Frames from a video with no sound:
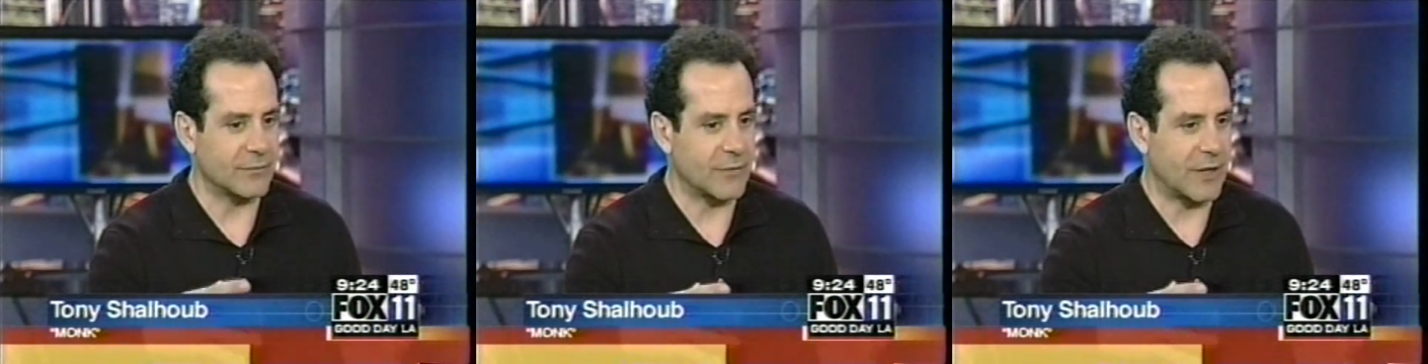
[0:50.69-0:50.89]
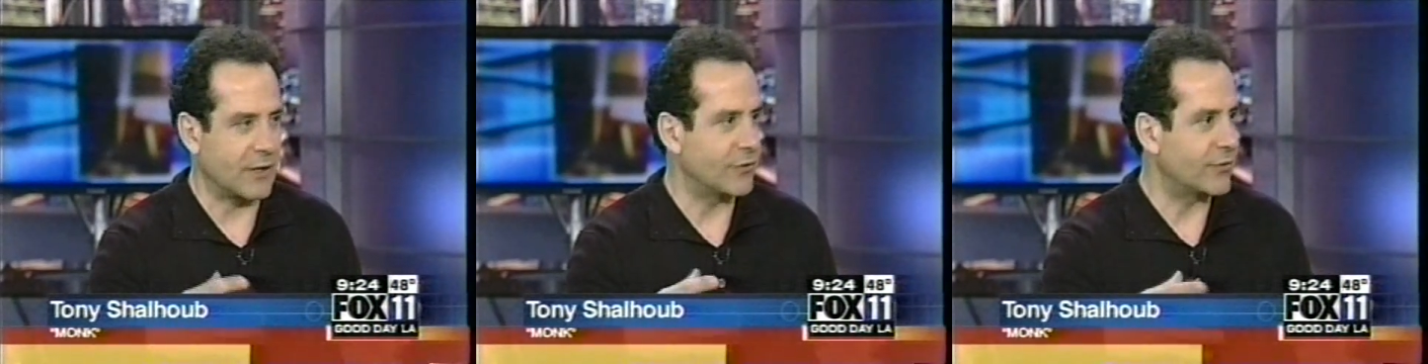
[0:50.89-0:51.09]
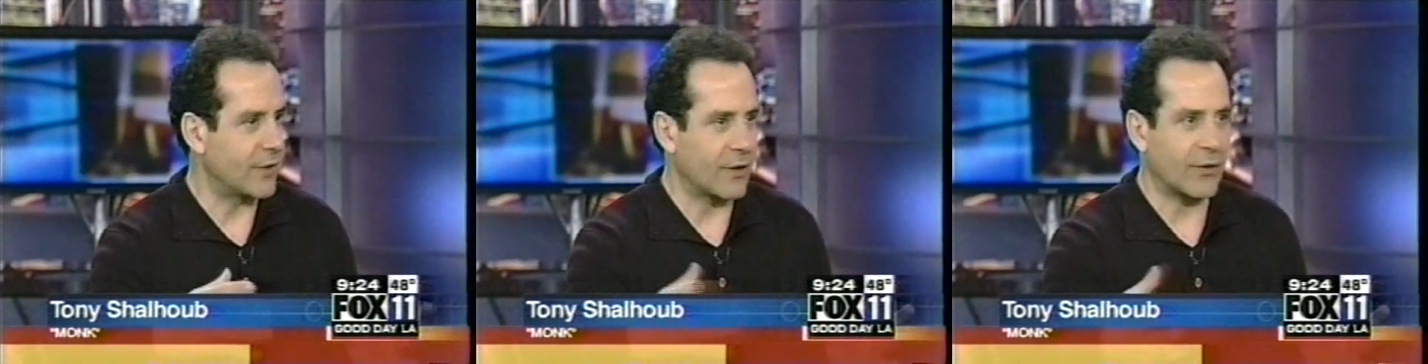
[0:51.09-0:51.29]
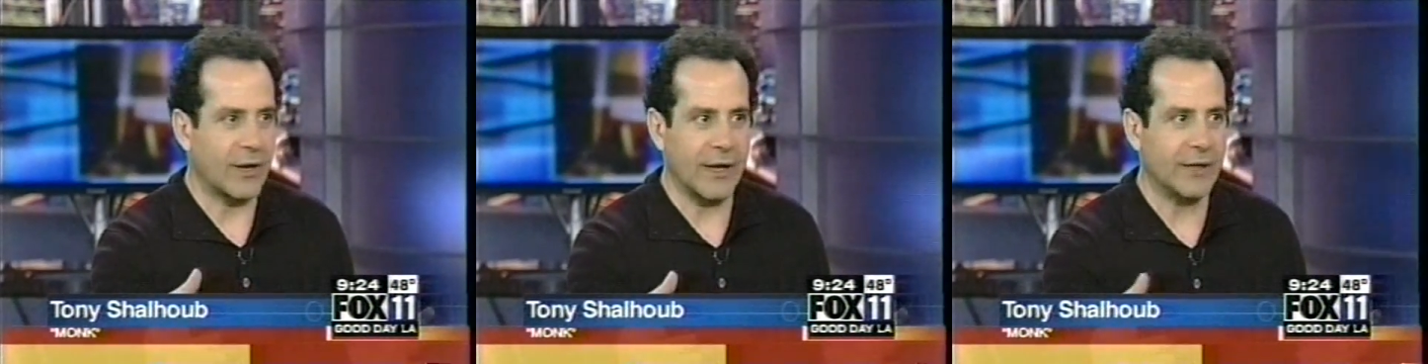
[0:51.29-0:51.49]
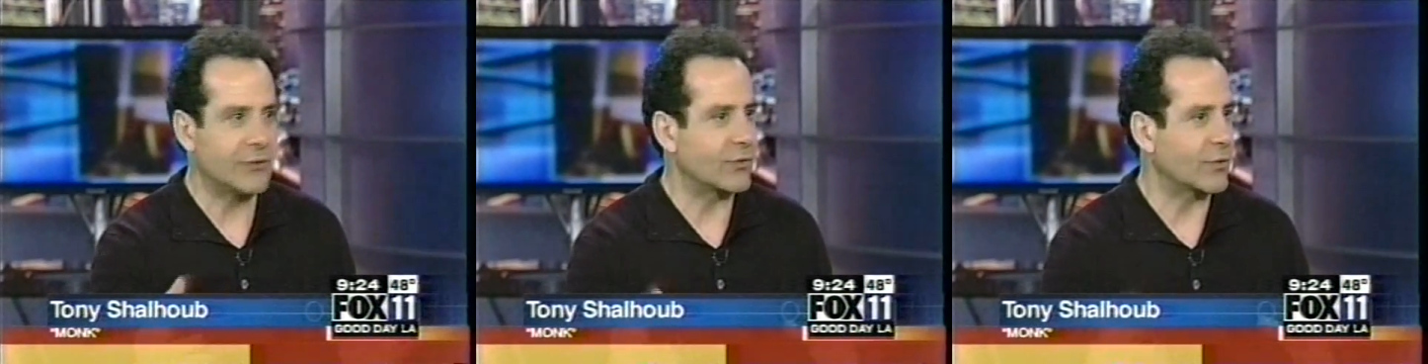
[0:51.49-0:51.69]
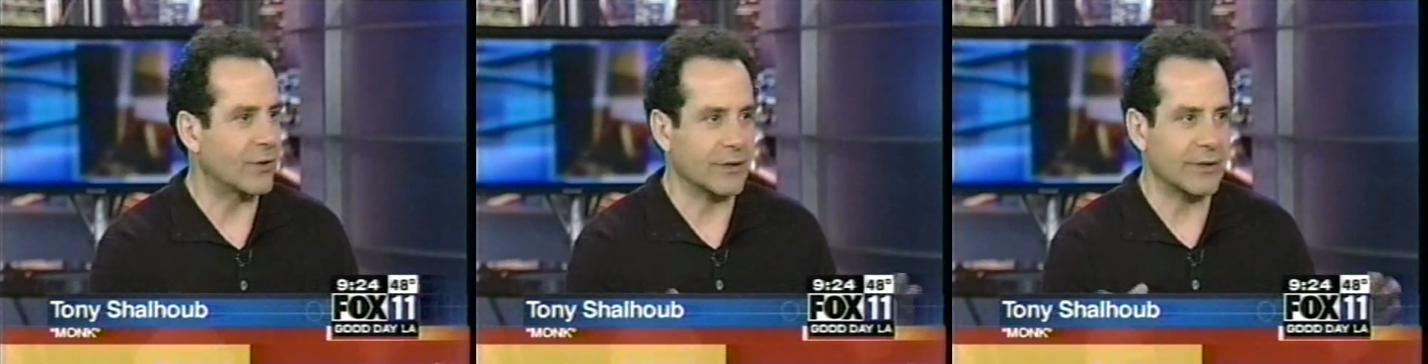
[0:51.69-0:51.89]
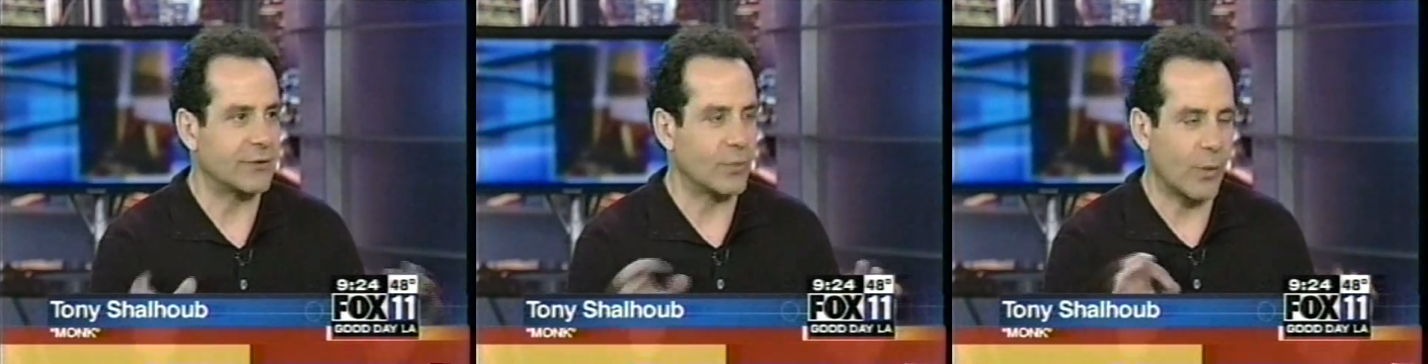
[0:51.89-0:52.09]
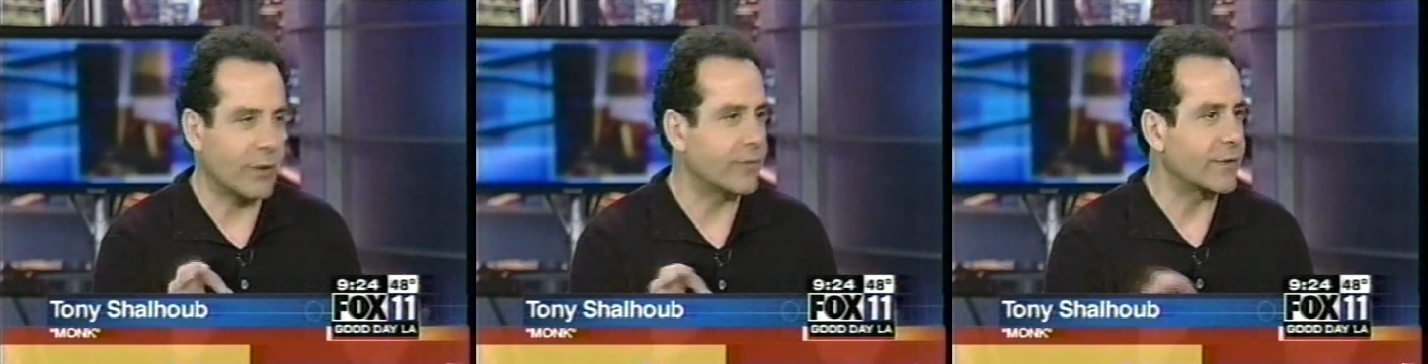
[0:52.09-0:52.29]
kids their age, or at
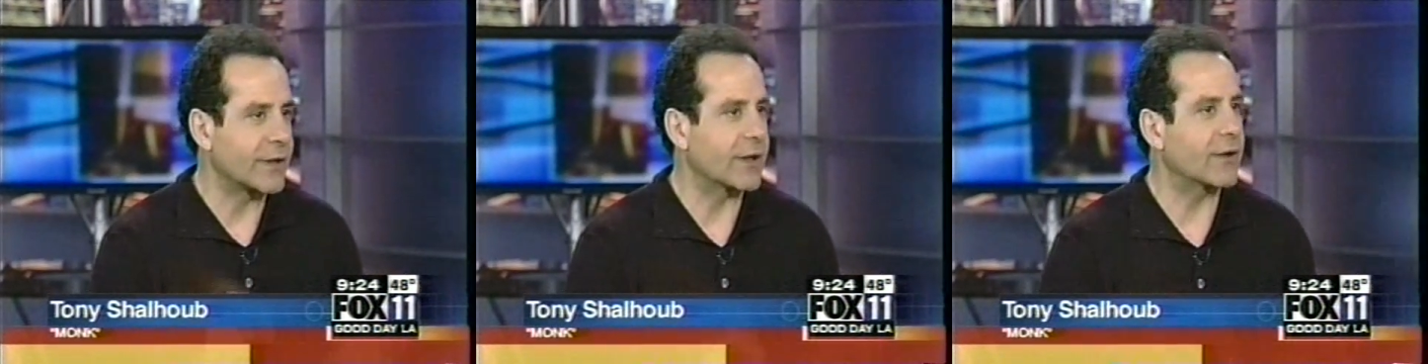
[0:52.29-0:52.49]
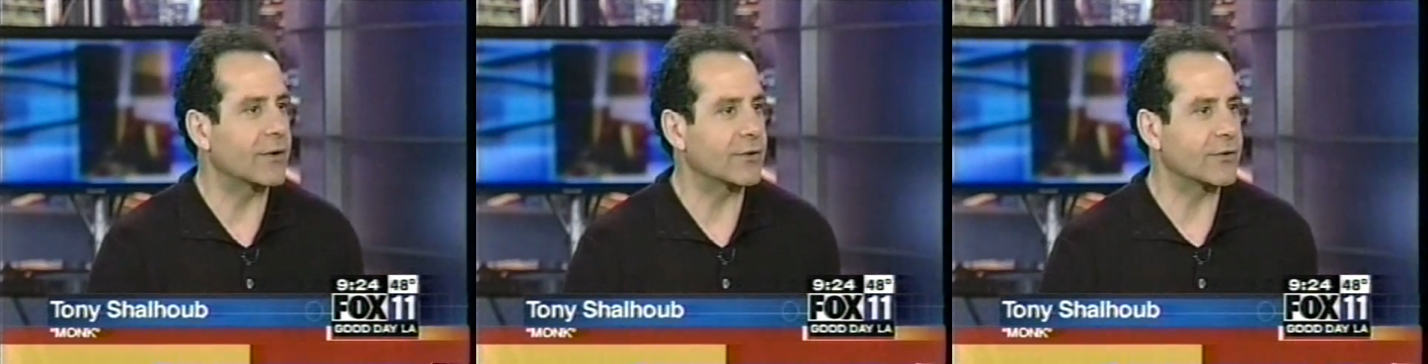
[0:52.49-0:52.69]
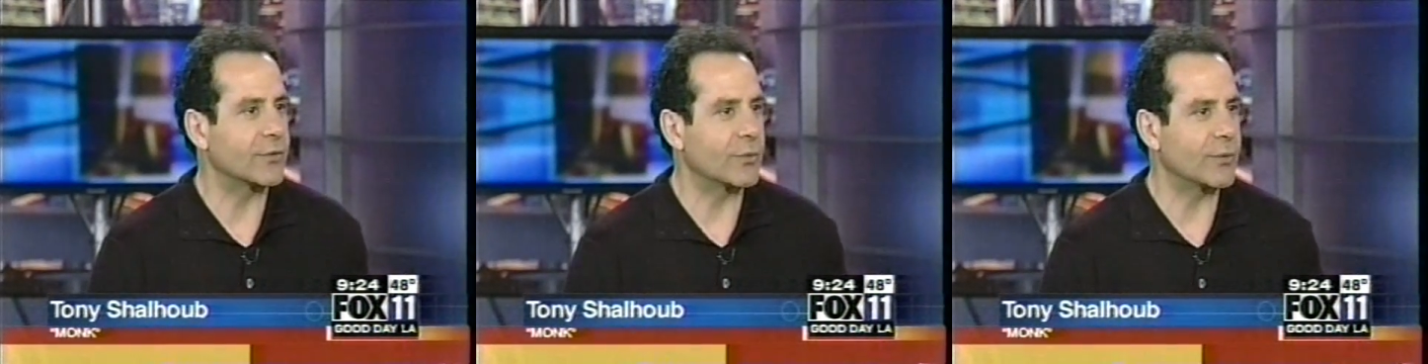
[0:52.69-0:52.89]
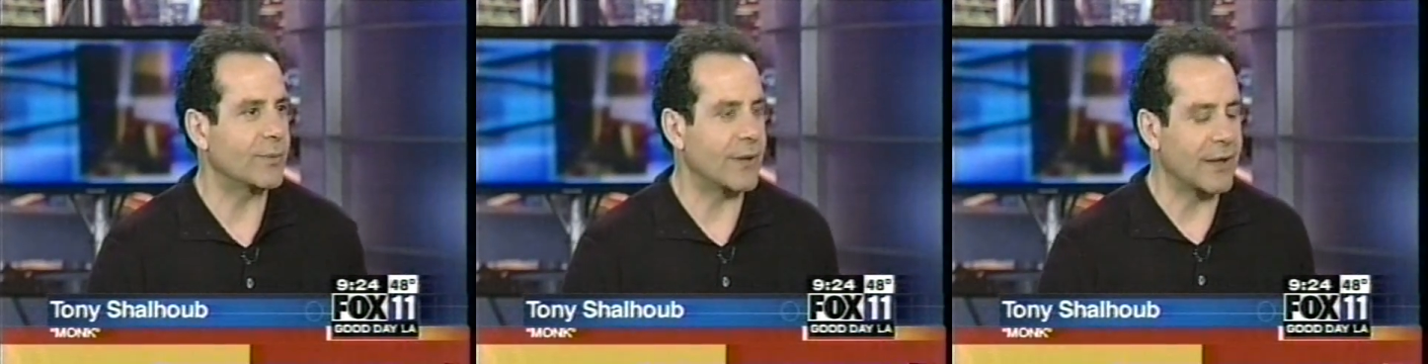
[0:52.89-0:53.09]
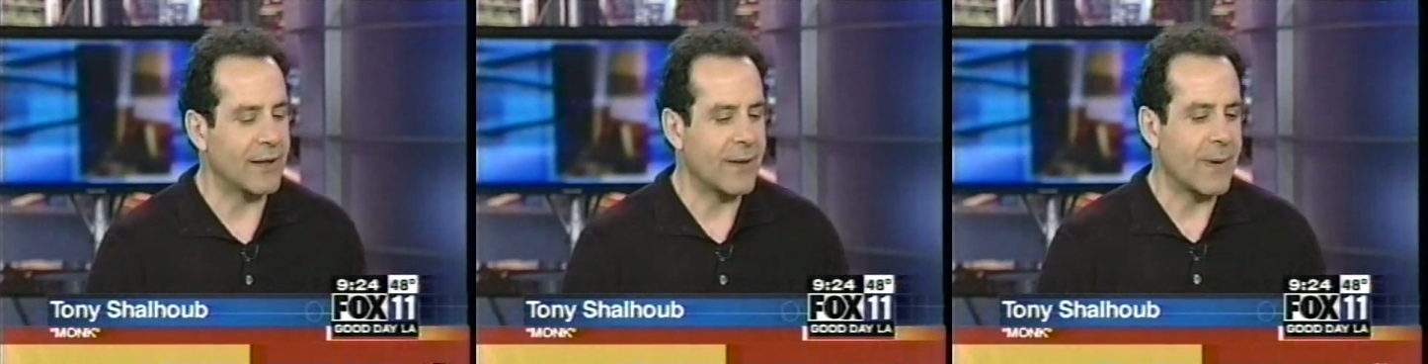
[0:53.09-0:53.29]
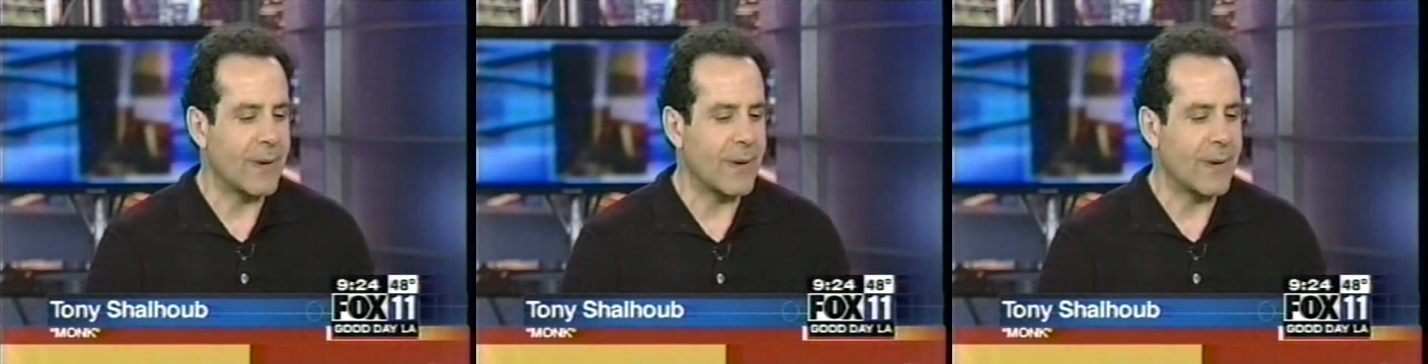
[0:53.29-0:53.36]
least one of the characters would be.